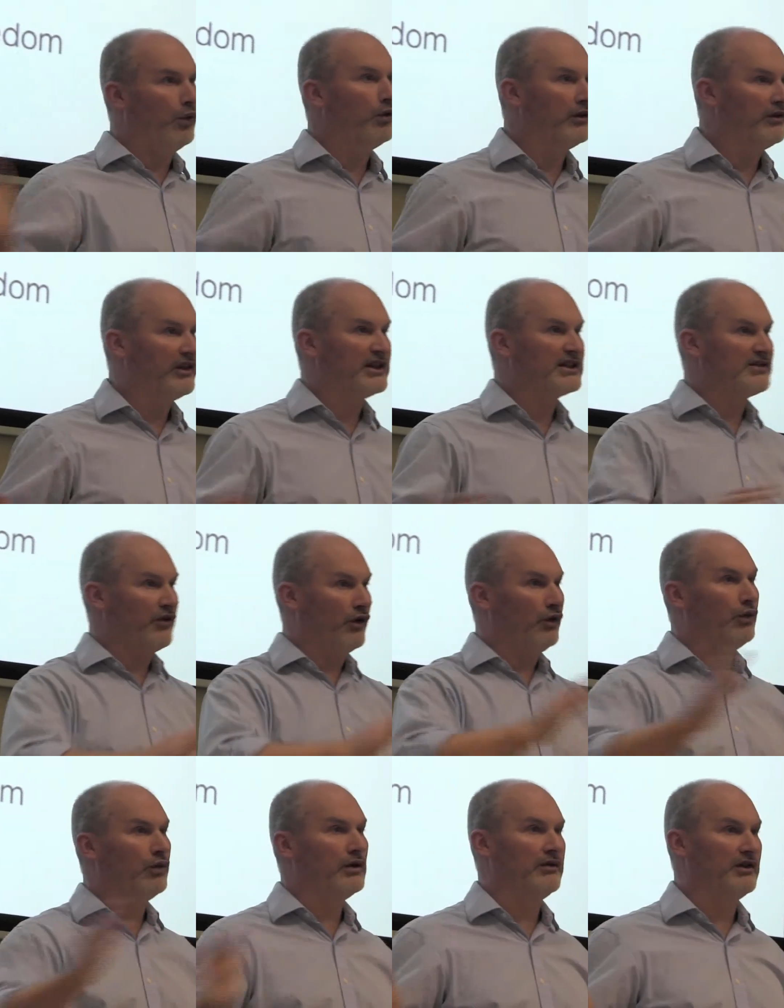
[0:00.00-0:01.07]
all of this for
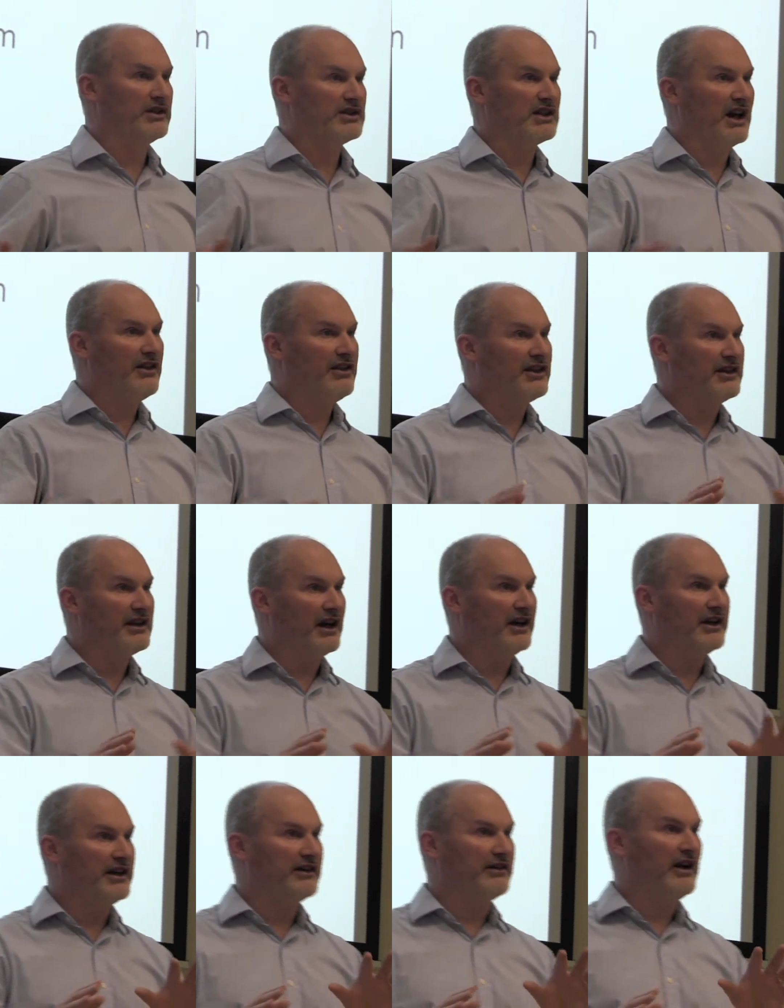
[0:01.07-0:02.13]
all of us. And I think the
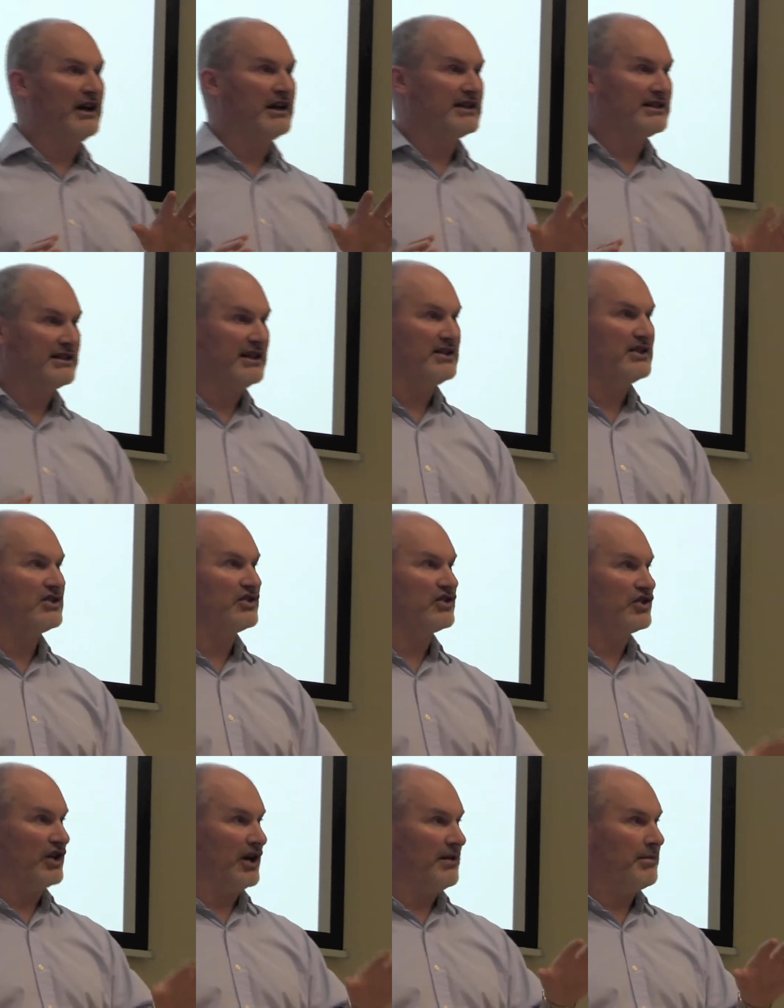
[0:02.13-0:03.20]
idea of
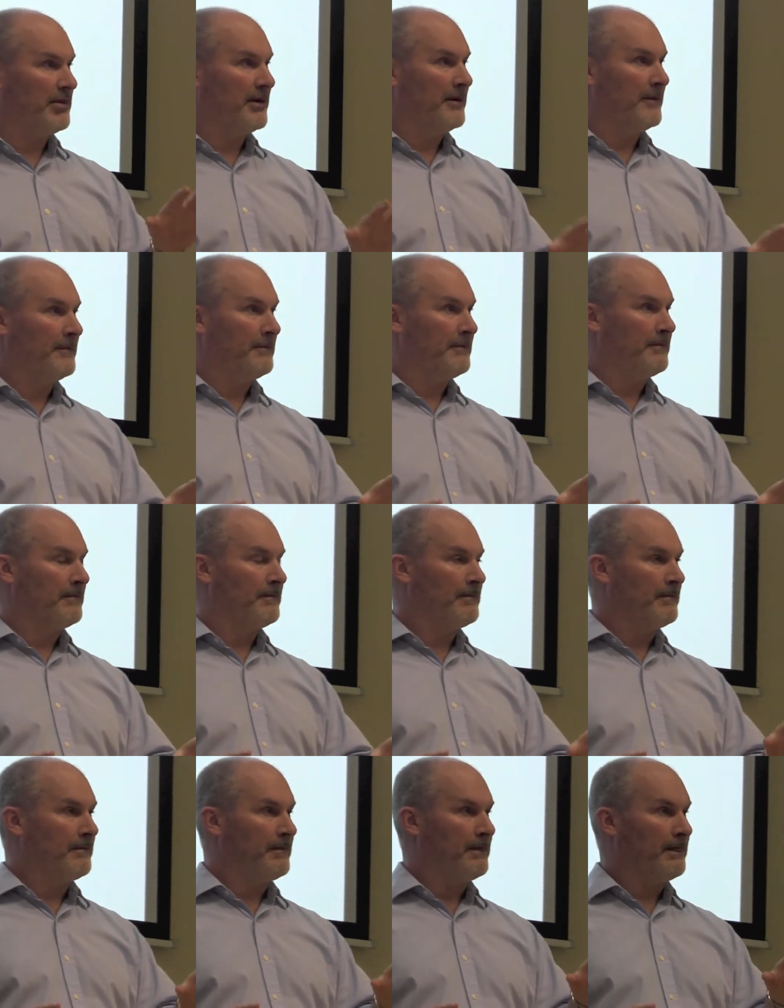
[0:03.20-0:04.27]
citizenship
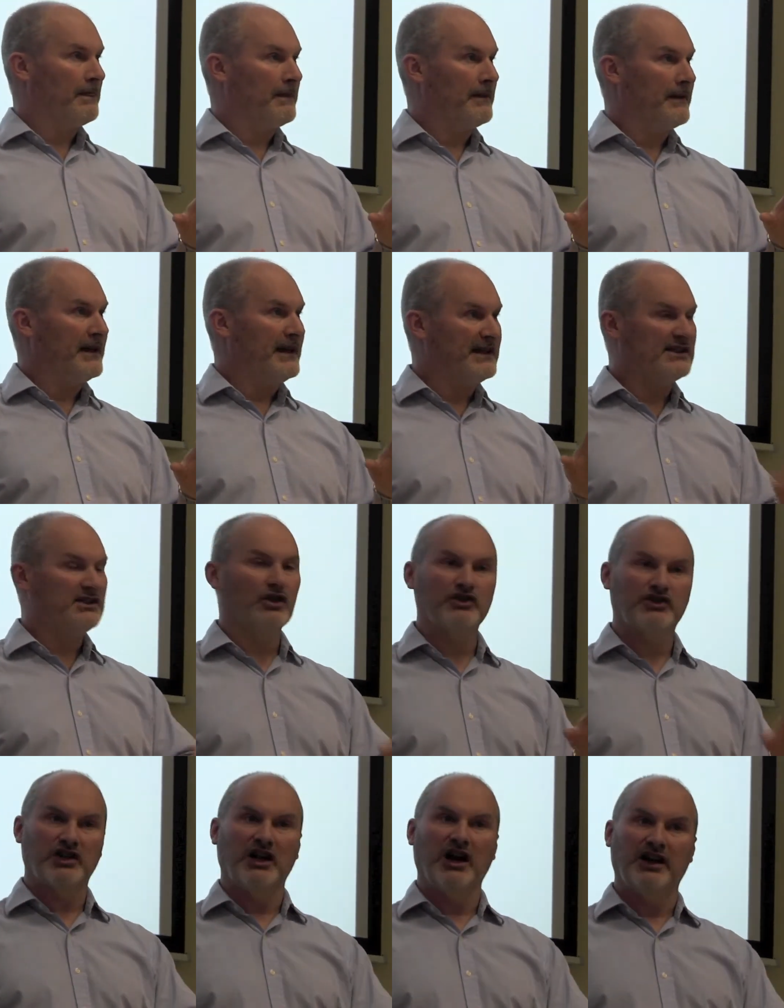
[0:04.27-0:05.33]
is
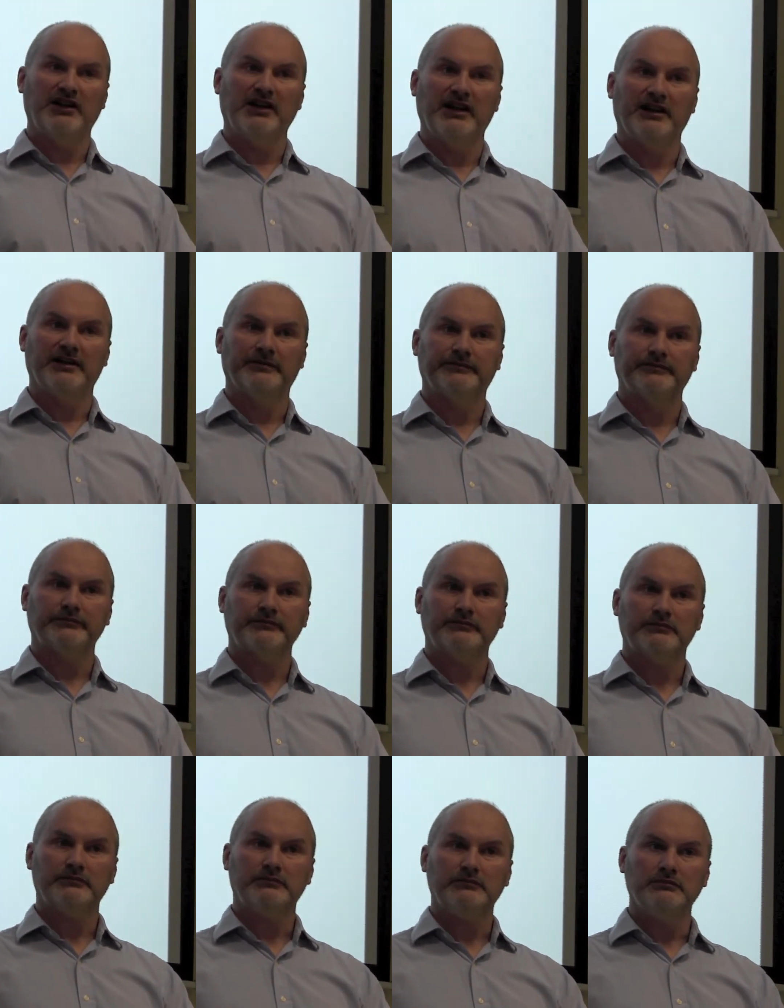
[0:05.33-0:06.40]
such an idea.
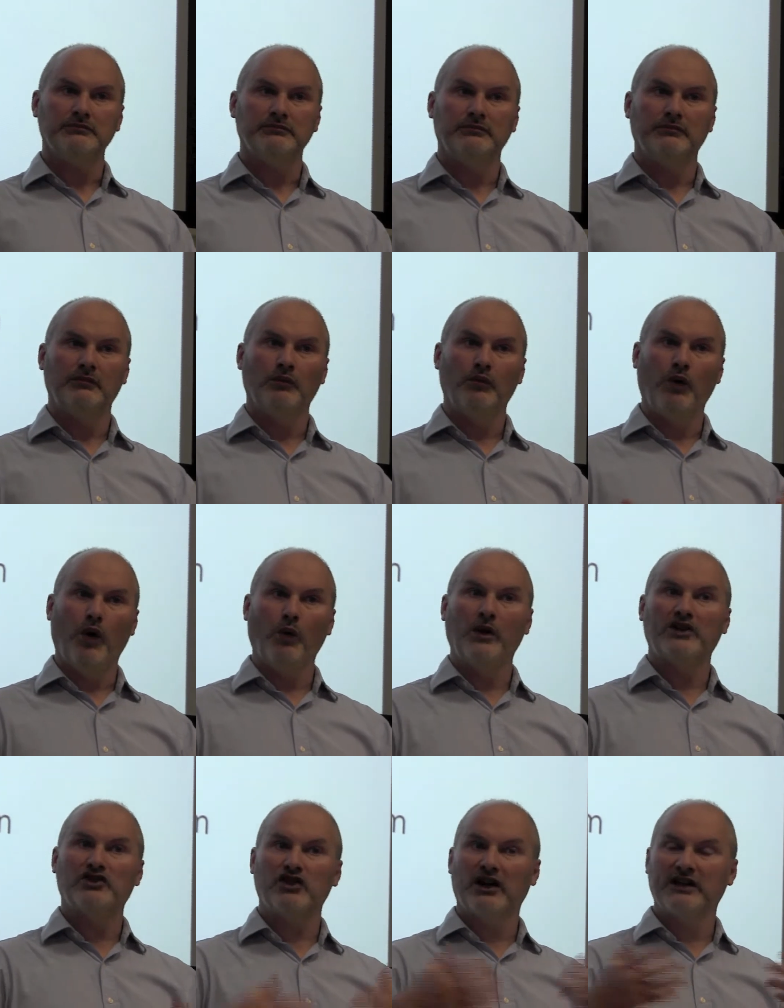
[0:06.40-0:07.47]
What
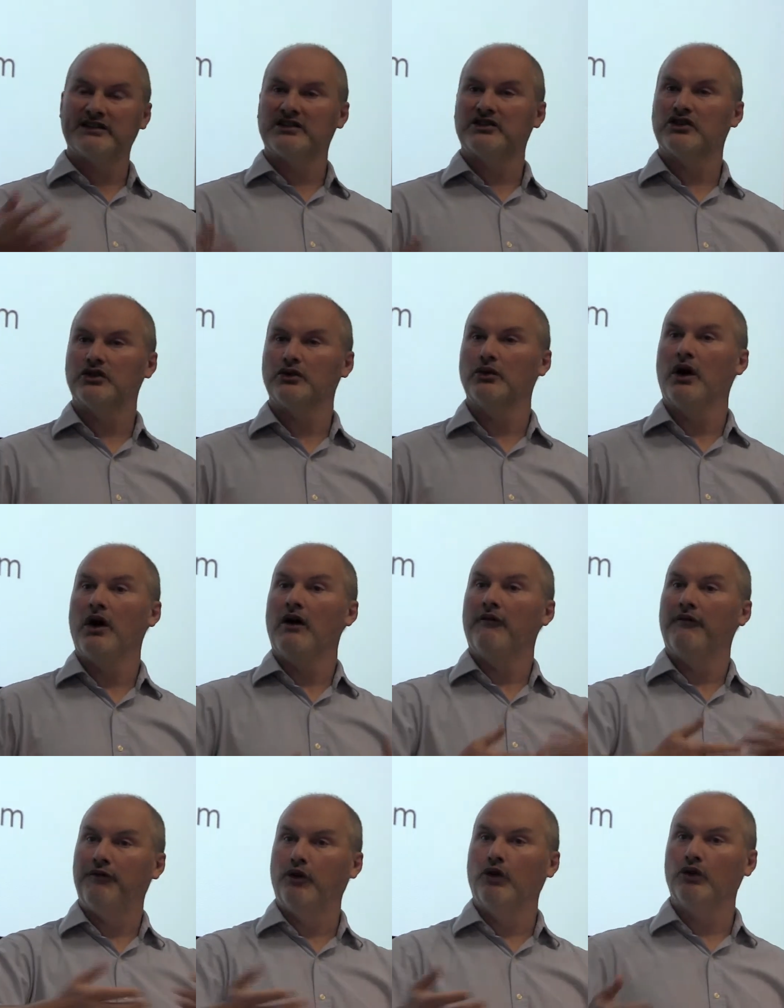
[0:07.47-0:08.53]
we're trying to do
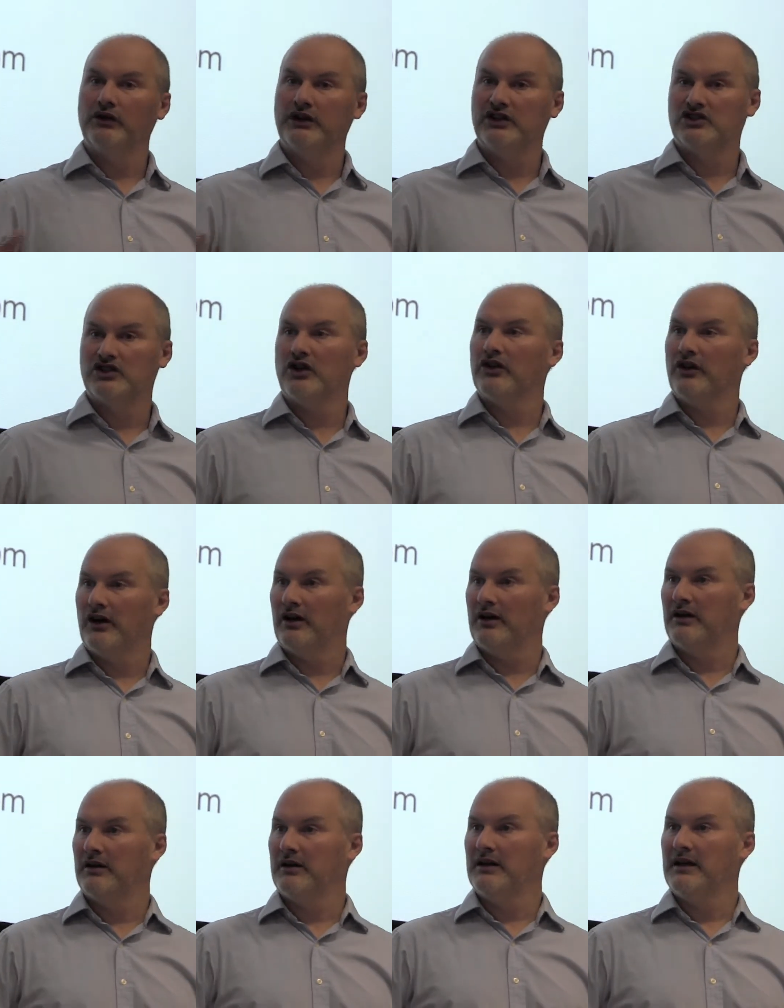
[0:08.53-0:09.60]
for each other
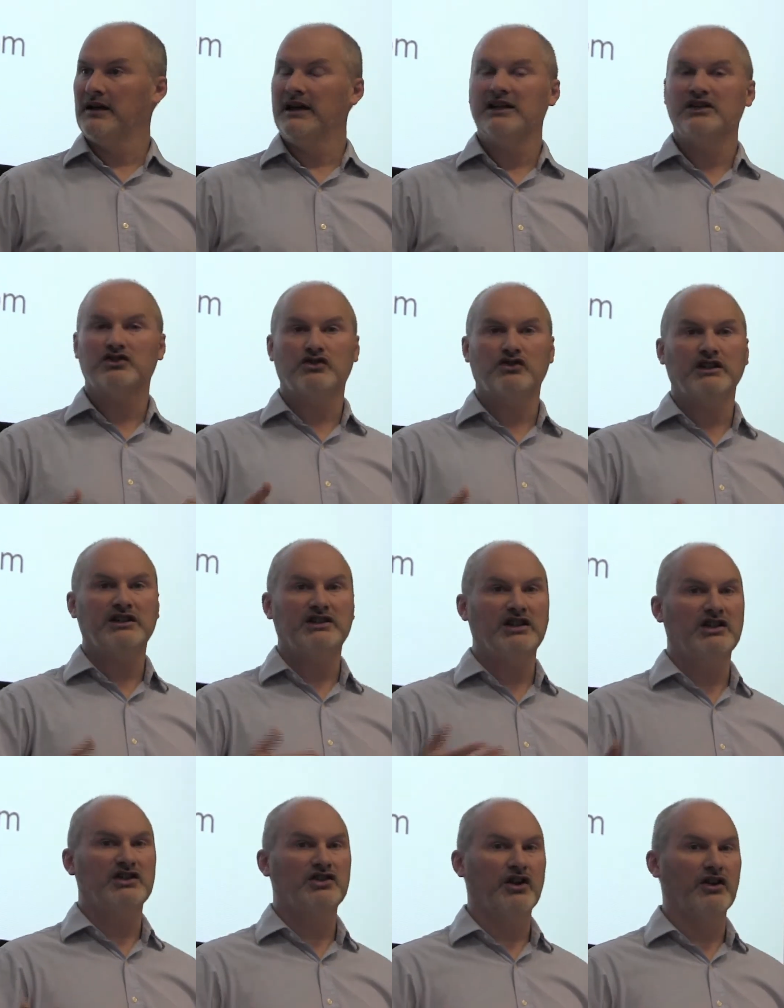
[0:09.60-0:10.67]
is treat
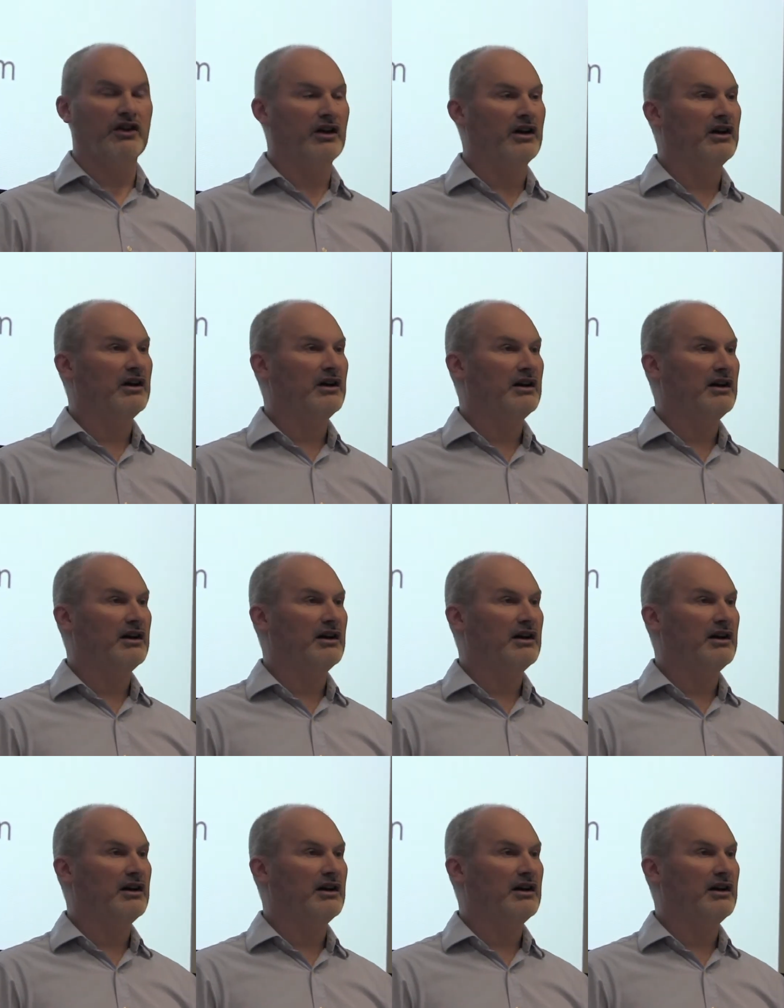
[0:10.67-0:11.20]
each other